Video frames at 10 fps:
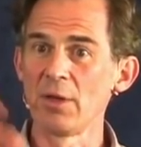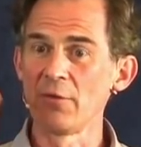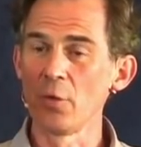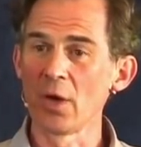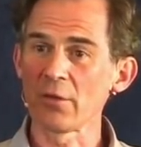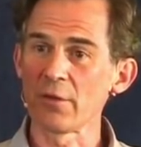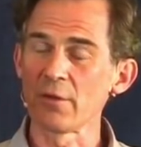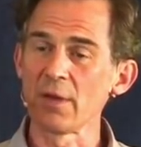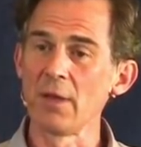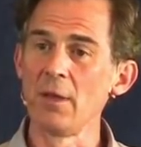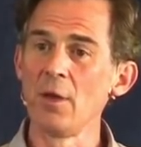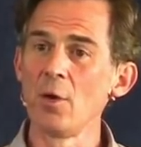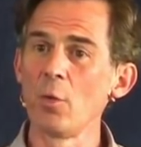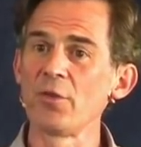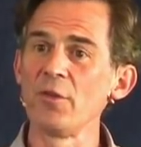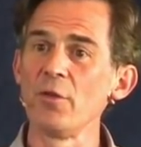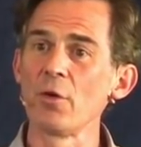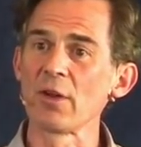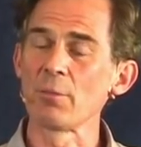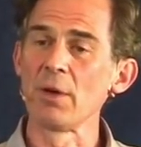But if you ask the sun, what is
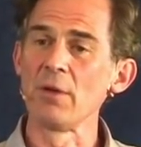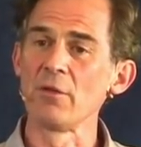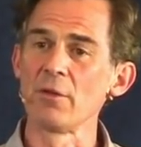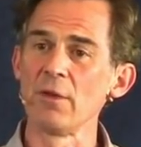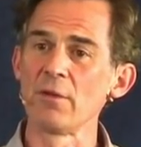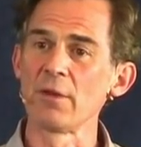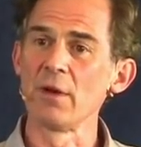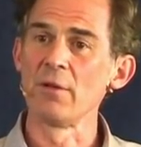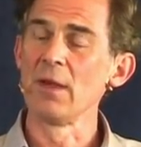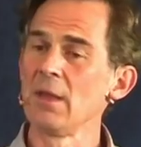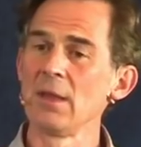your experience of itself,